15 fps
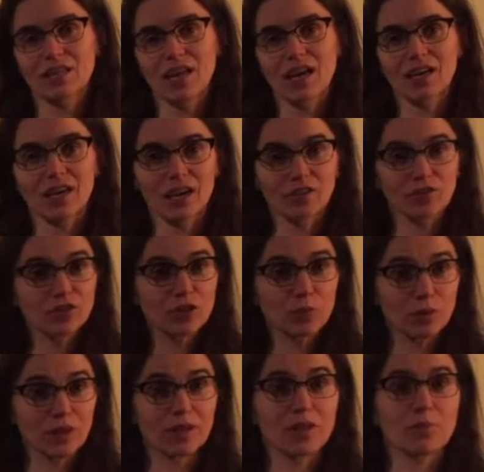
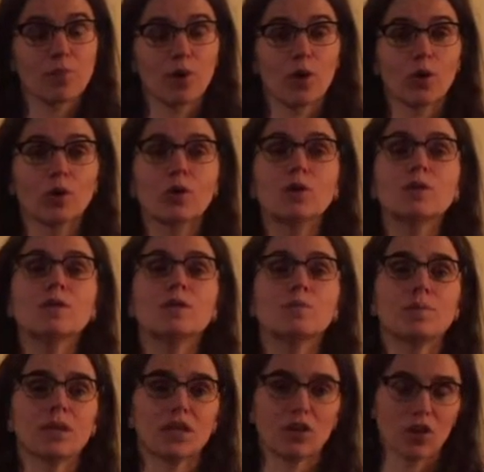uncomfortable in the pose
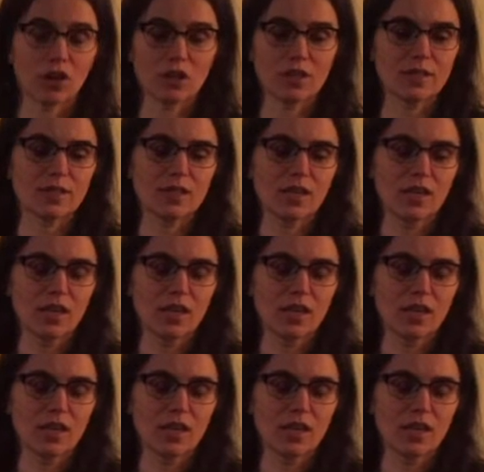because